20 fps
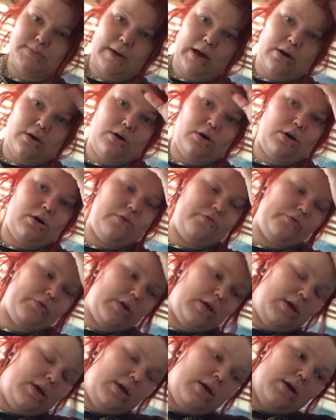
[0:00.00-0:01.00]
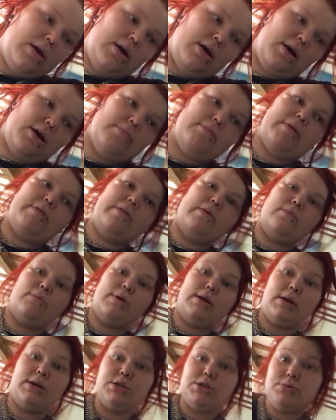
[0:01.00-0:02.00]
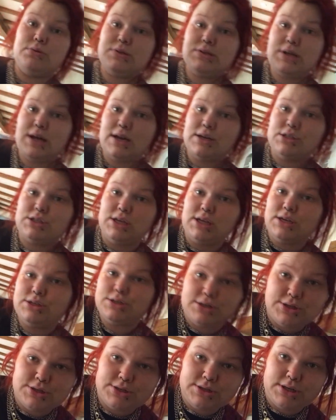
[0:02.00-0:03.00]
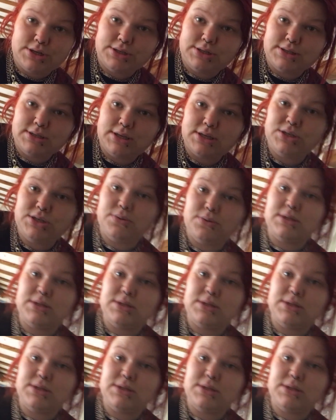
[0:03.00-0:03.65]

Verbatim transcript: back off, um, and then went and she wasn't actually in Chichester she said she